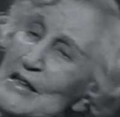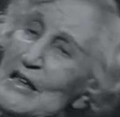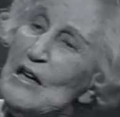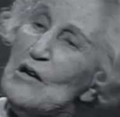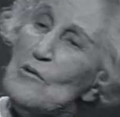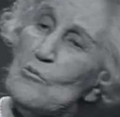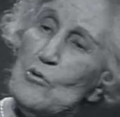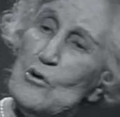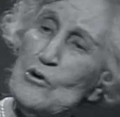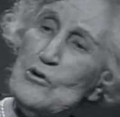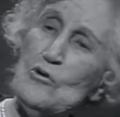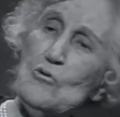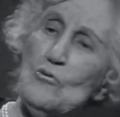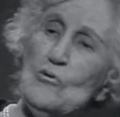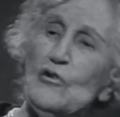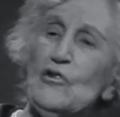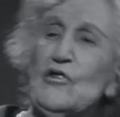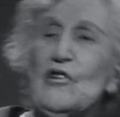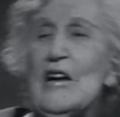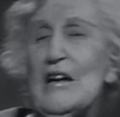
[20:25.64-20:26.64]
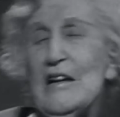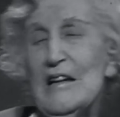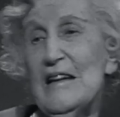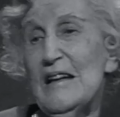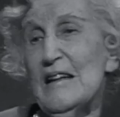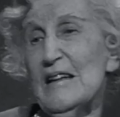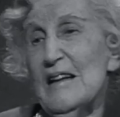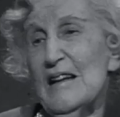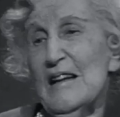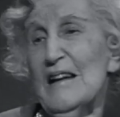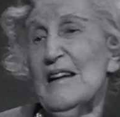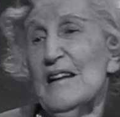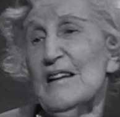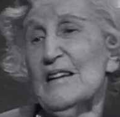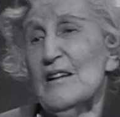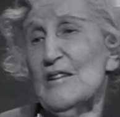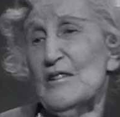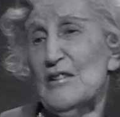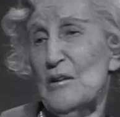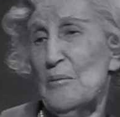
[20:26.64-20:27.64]
mean, would you say
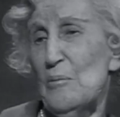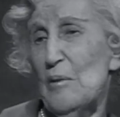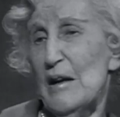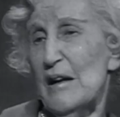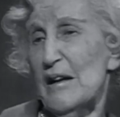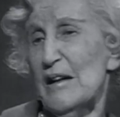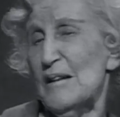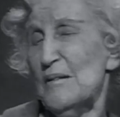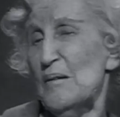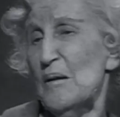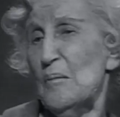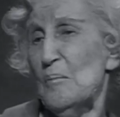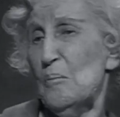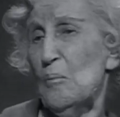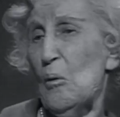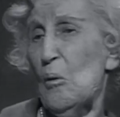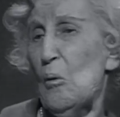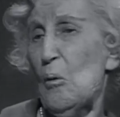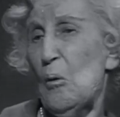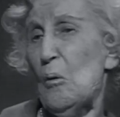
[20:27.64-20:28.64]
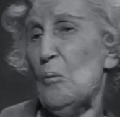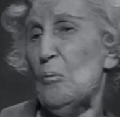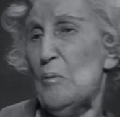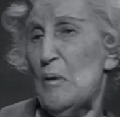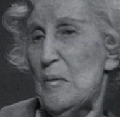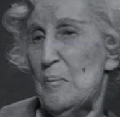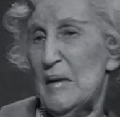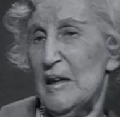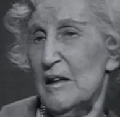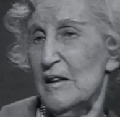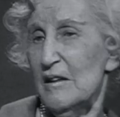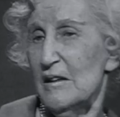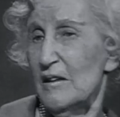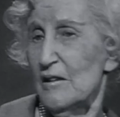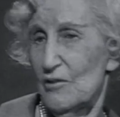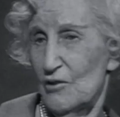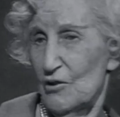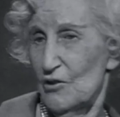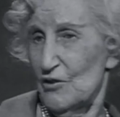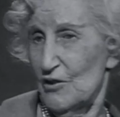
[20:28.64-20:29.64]
that there were more women
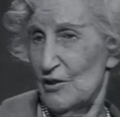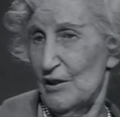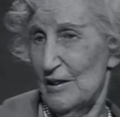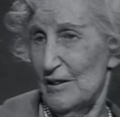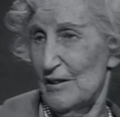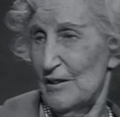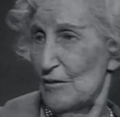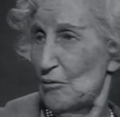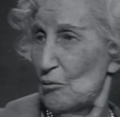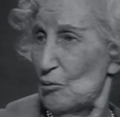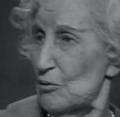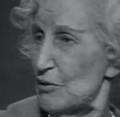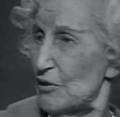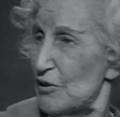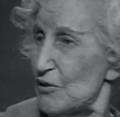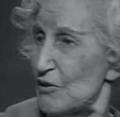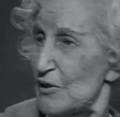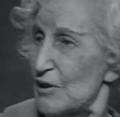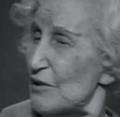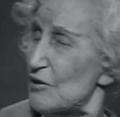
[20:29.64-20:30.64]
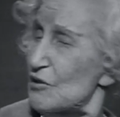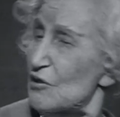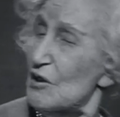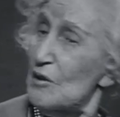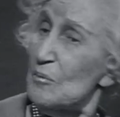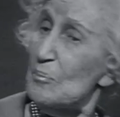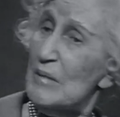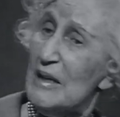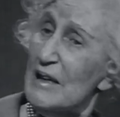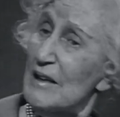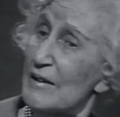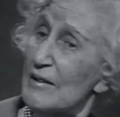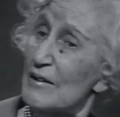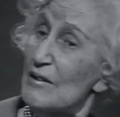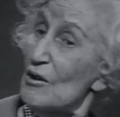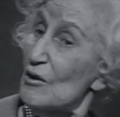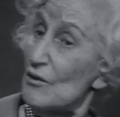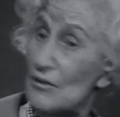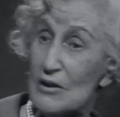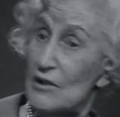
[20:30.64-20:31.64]
interested in all these things than
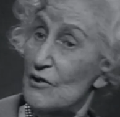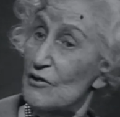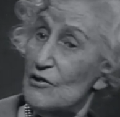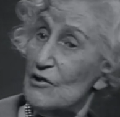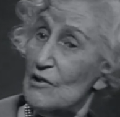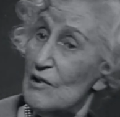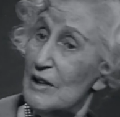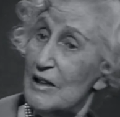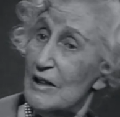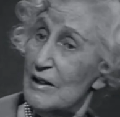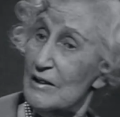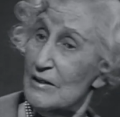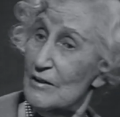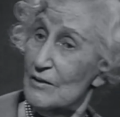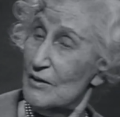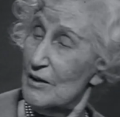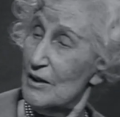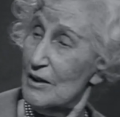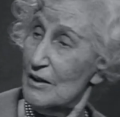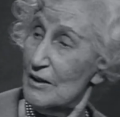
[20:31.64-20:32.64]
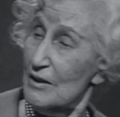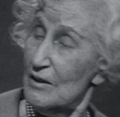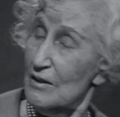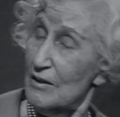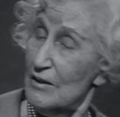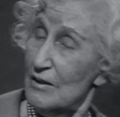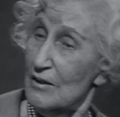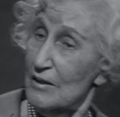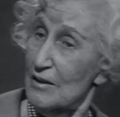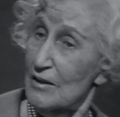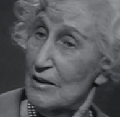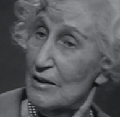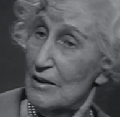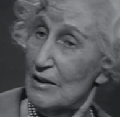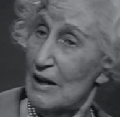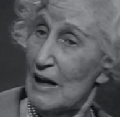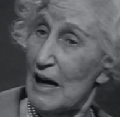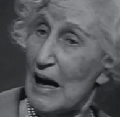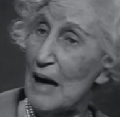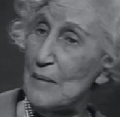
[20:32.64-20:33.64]
men? Not necessarily, I don't think.
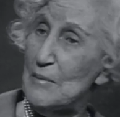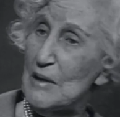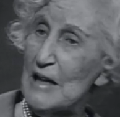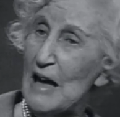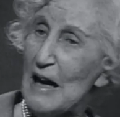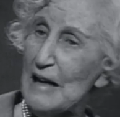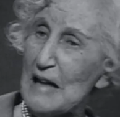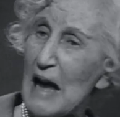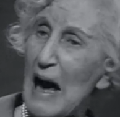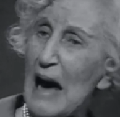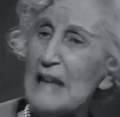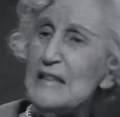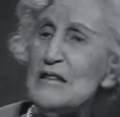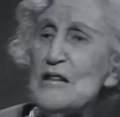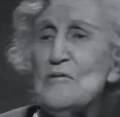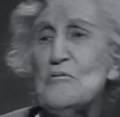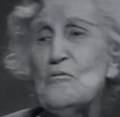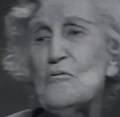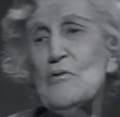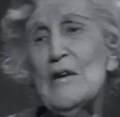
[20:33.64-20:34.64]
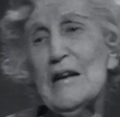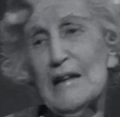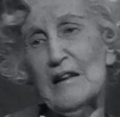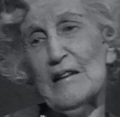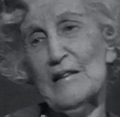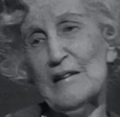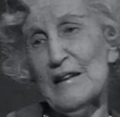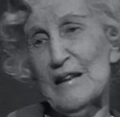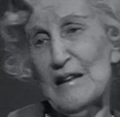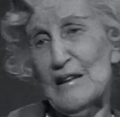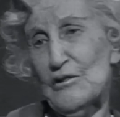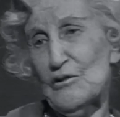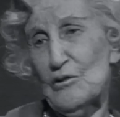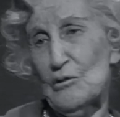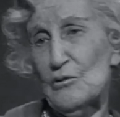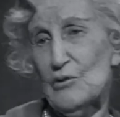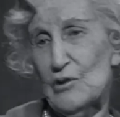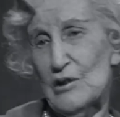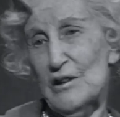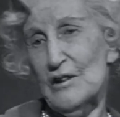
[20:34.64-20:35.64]
I mean, I, I don't yes.
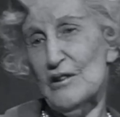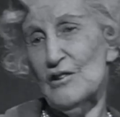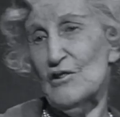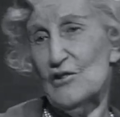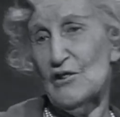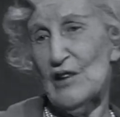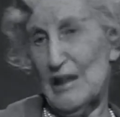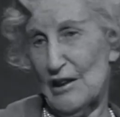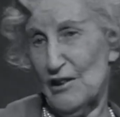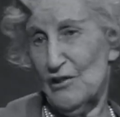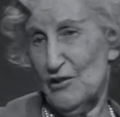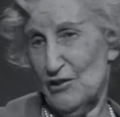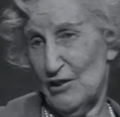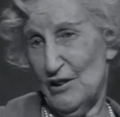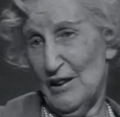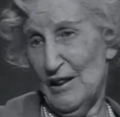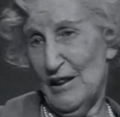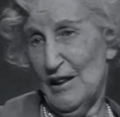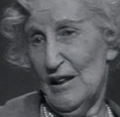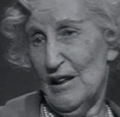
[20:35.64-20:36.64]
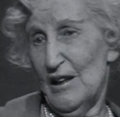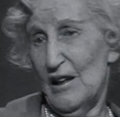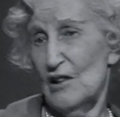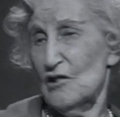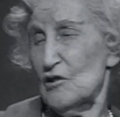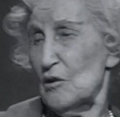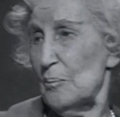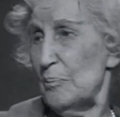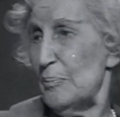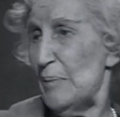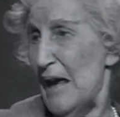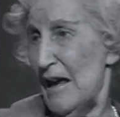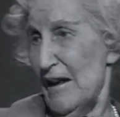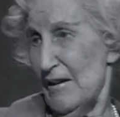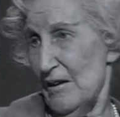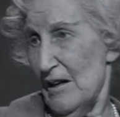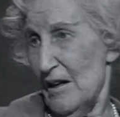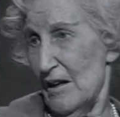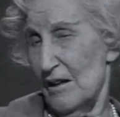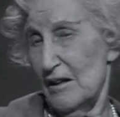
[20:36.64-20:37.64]
recognize, you see, sex yes. as a
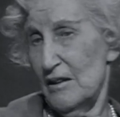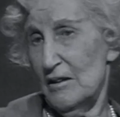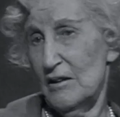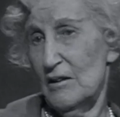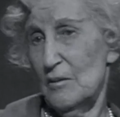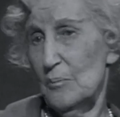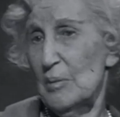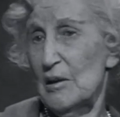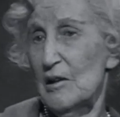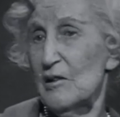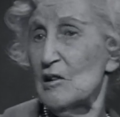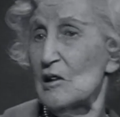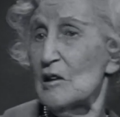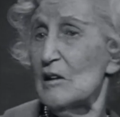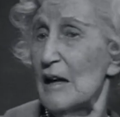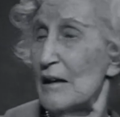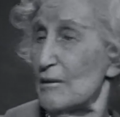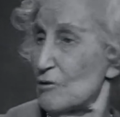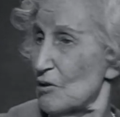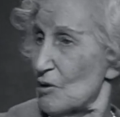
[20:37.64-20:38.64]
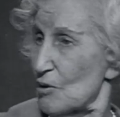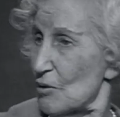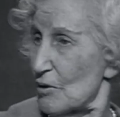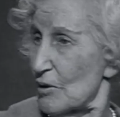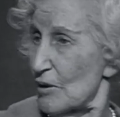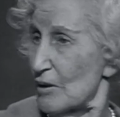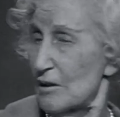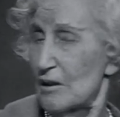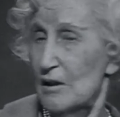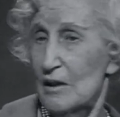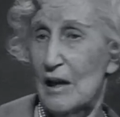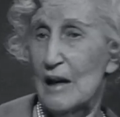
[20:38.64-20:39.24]
barrier in political outlook.